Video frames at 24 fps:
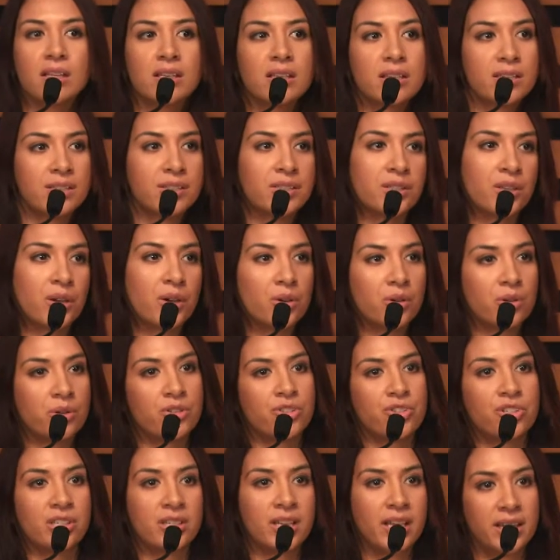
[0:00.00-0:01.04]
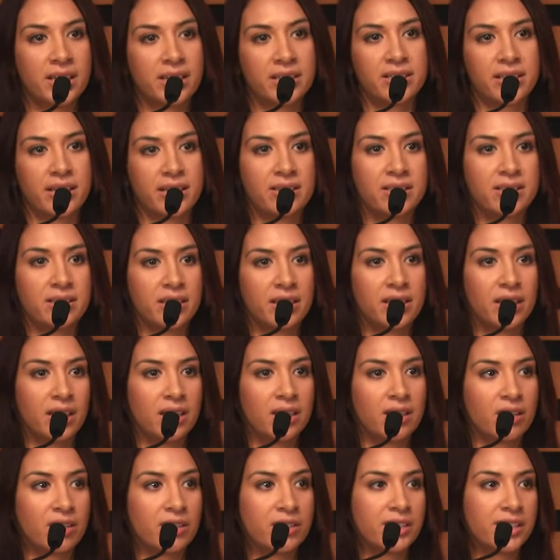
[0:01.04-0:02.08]
So genetic testing
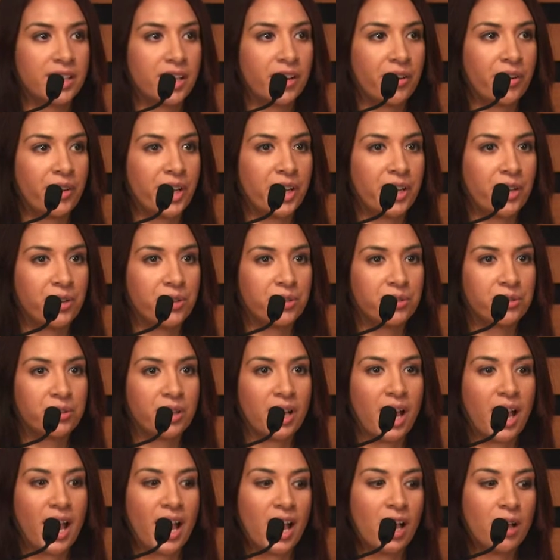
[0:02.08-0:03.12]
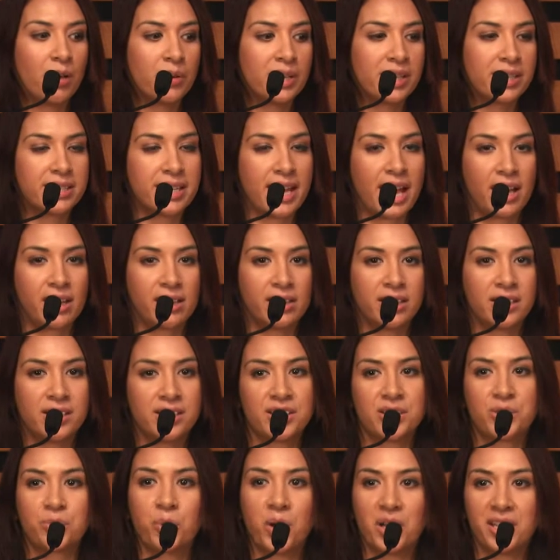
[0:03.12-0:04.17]
in Ontario, how exactly
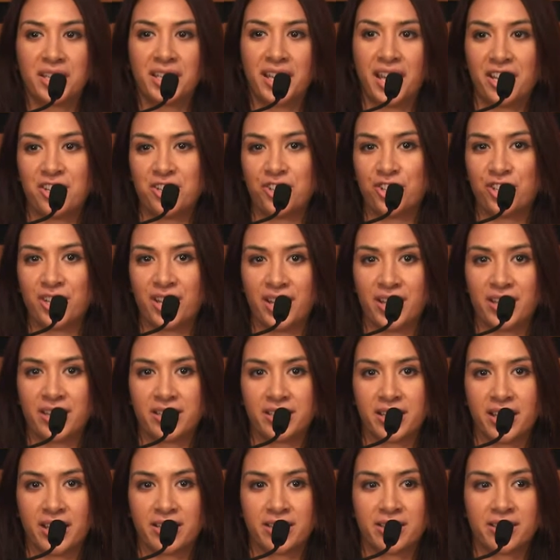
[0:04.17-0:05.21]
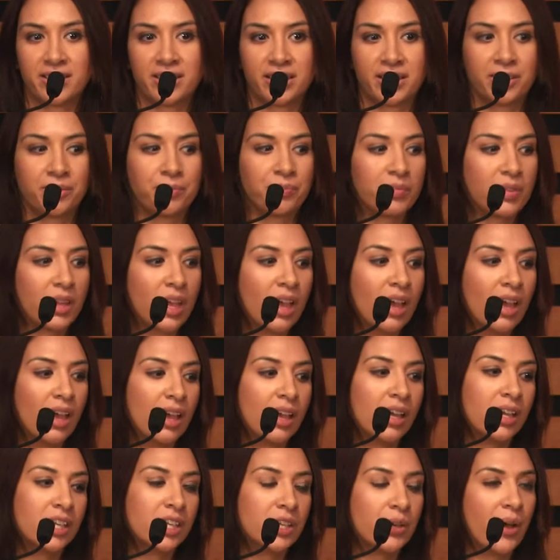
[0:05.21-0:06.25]
does one get genetic testing?
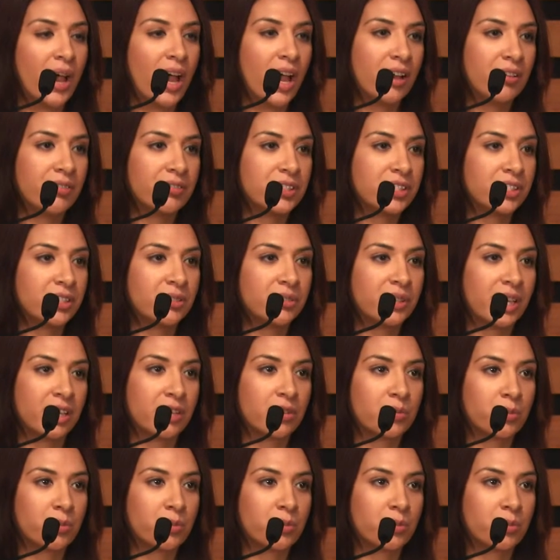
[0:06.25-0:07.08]
You have to get a